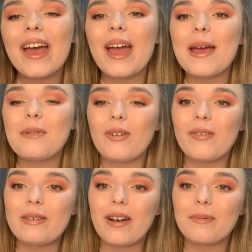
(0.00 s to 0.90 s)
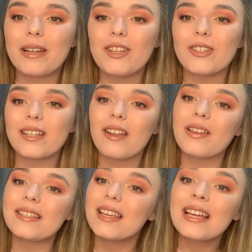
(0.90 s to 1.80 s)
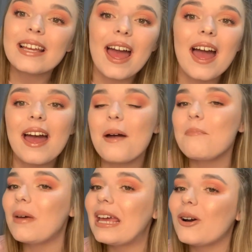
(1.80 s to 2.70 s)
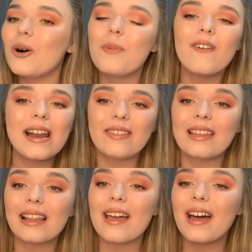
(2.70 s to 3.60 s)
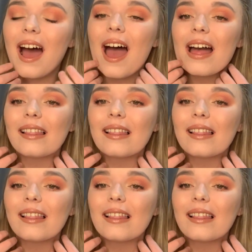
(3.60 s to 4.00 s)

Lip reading: If you have any recommendations on any skincare, makeup or anything like that,